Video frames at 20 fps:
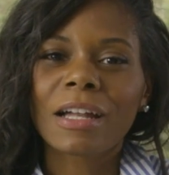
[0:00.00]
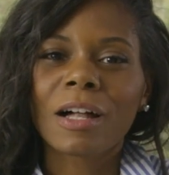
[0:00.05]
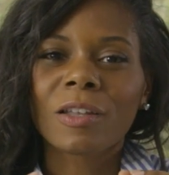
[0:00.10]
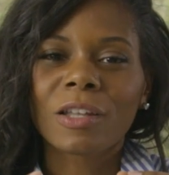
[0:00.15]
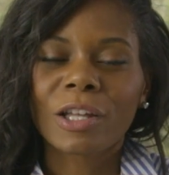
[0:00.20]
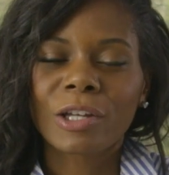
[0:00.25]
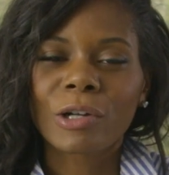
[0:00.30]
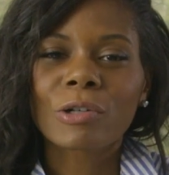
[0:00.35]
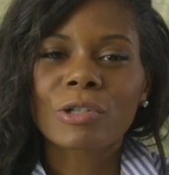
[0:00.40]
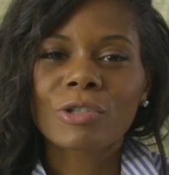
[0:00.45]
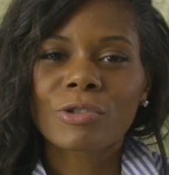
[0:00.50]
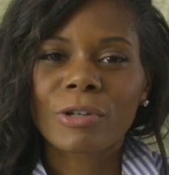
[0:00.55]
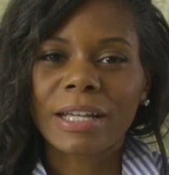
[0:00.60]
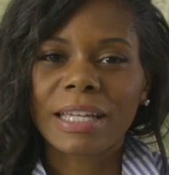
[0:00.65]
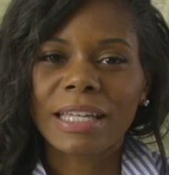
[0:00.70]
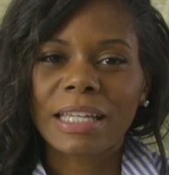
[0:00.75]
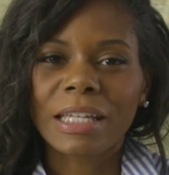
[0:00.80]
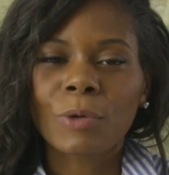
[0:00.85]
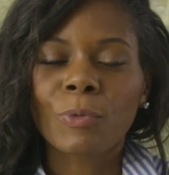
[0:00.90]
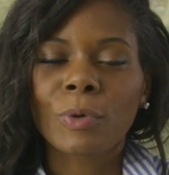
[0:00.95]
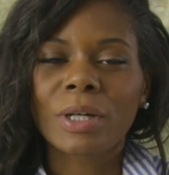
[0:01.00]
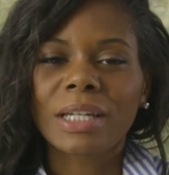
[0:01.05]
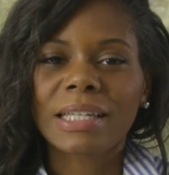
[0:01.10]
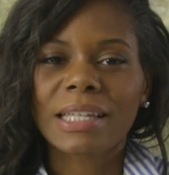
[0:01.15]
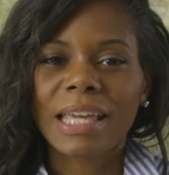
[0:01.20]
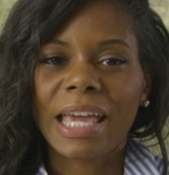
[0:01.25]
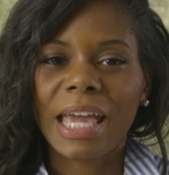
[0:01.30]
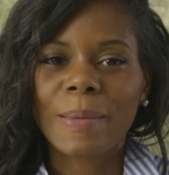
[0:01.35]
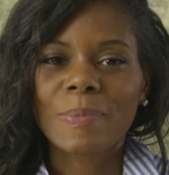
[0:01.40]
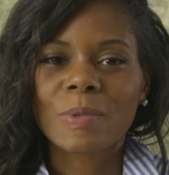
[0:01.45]
a little tricky when
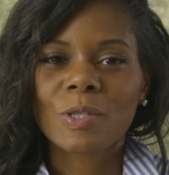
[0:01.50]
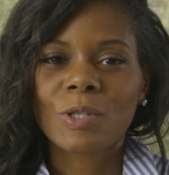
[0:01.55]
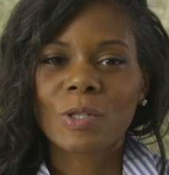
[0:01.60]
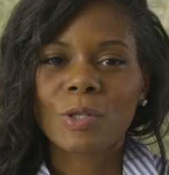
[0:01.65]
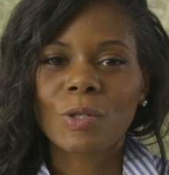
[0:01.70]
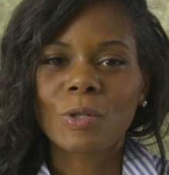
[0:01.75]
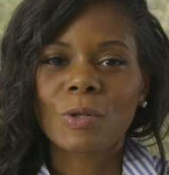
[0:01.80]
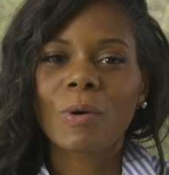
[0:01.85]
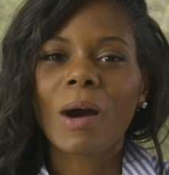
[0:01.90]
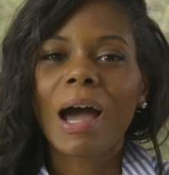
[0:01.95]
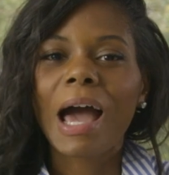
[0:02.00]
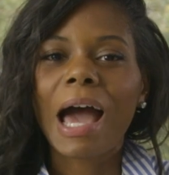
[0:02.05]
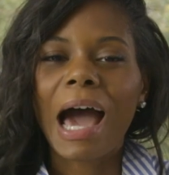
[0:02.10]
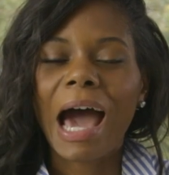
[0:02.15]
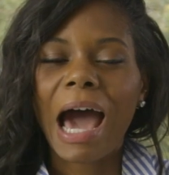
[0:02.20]
it came to